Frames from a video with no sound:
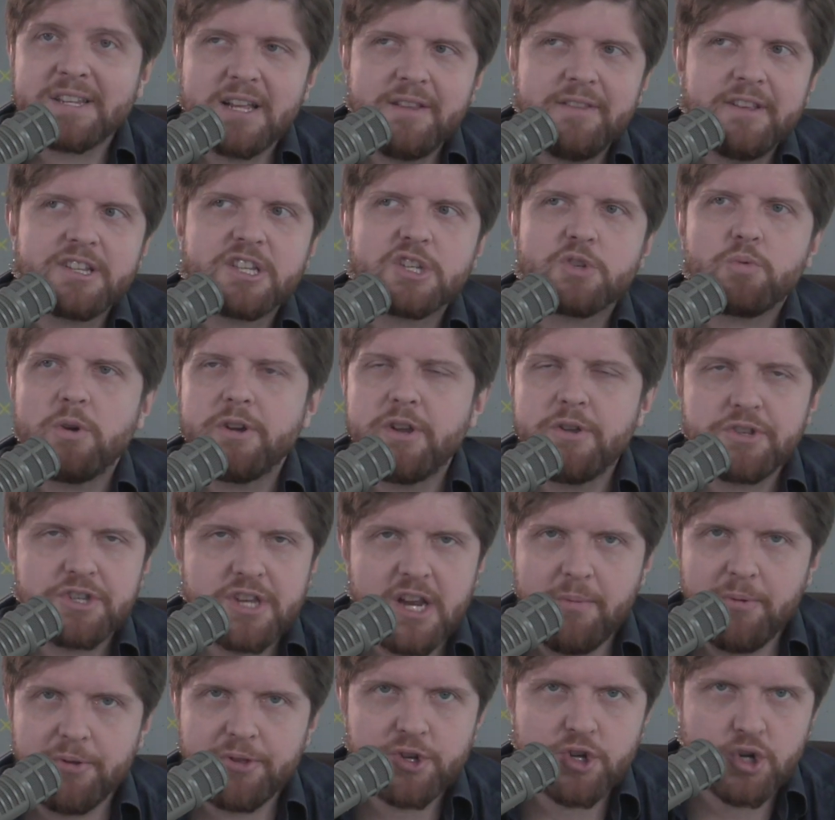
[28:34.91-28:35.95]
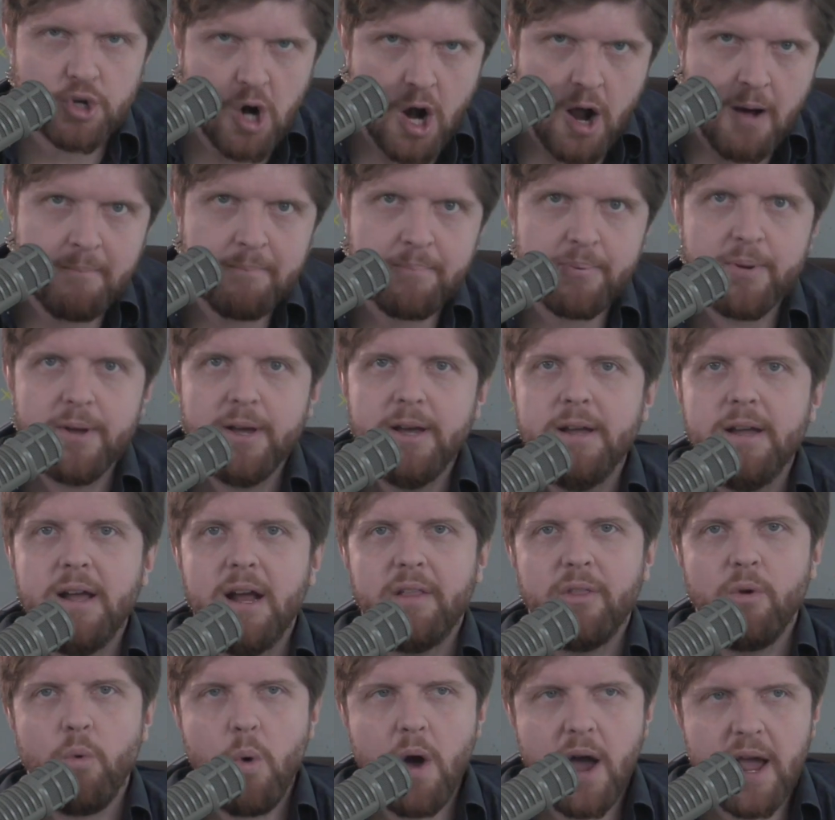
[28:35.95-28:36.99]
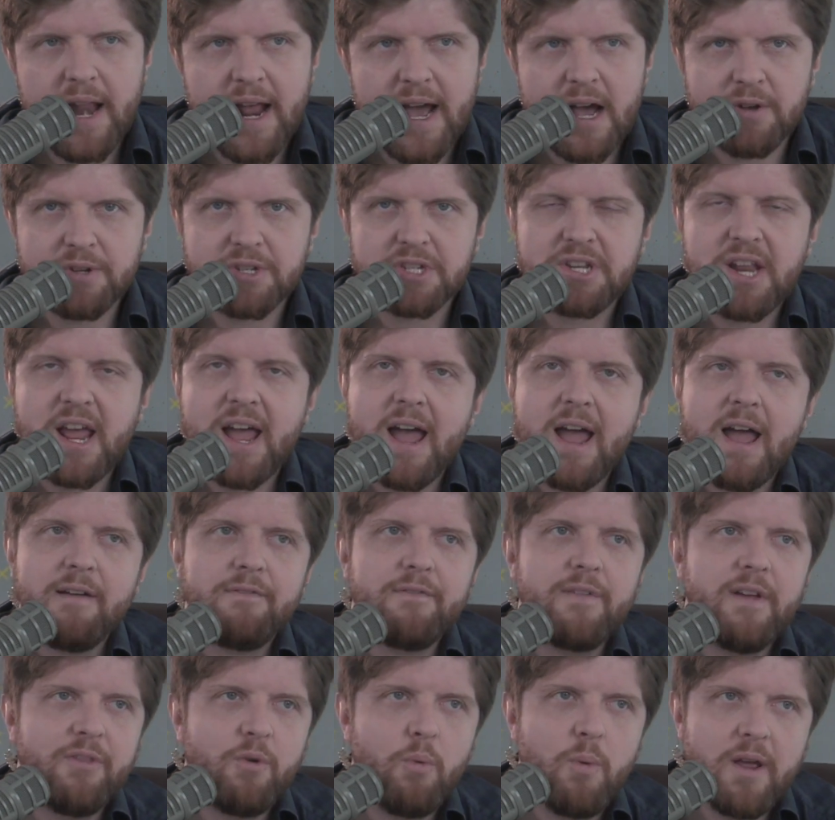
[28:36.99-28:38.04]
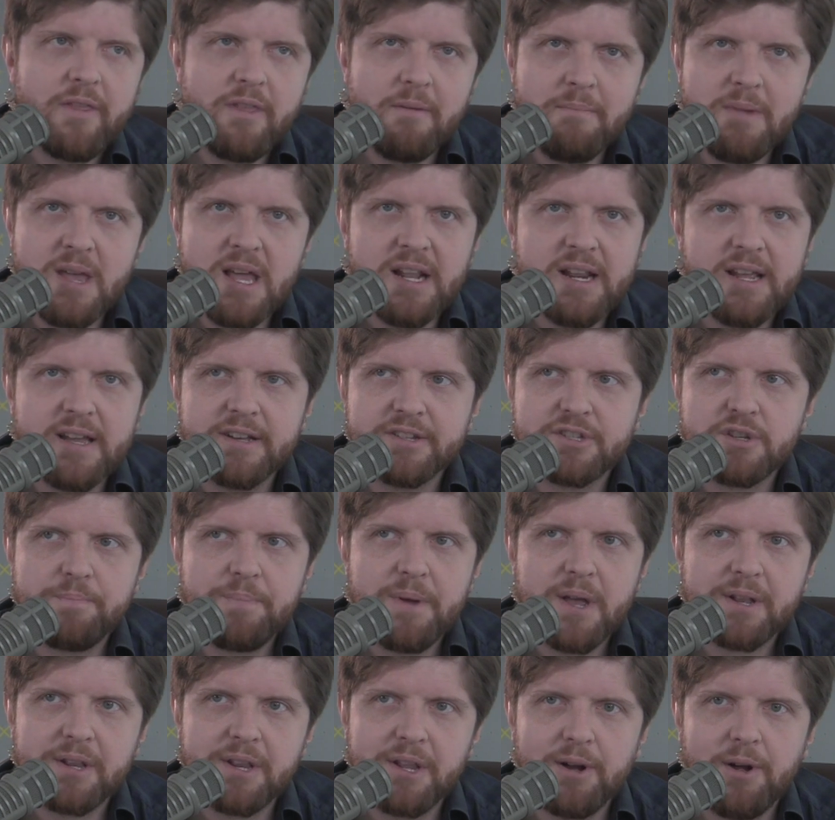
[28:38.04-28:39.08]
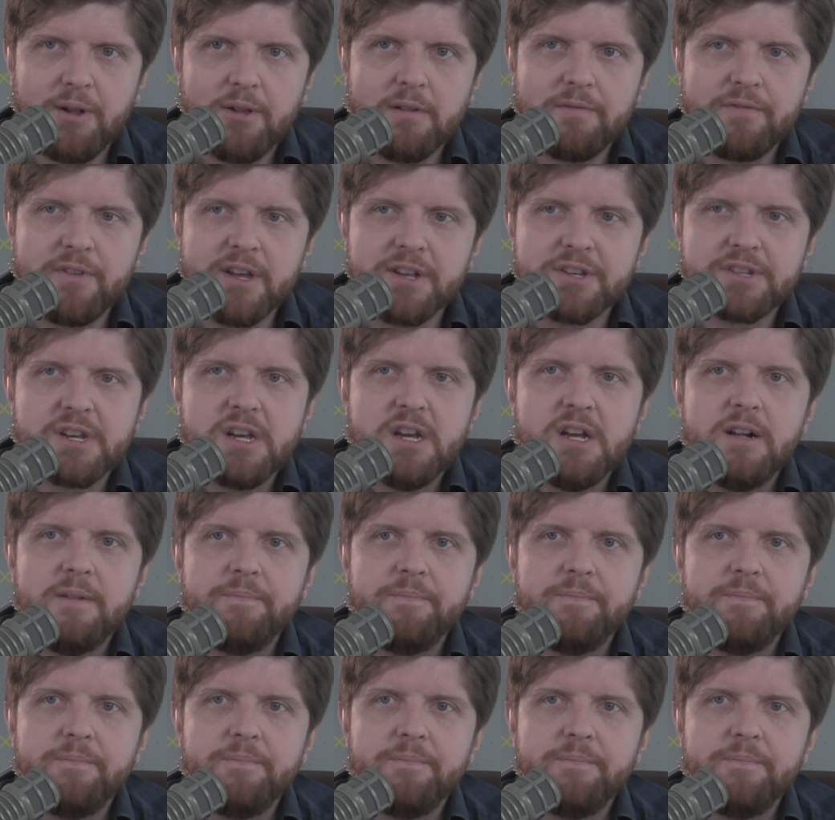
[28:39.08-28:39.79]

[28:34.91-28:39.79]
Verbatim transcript: And this is what you see with Trump and the White House staff and the way the media is depicting all of this.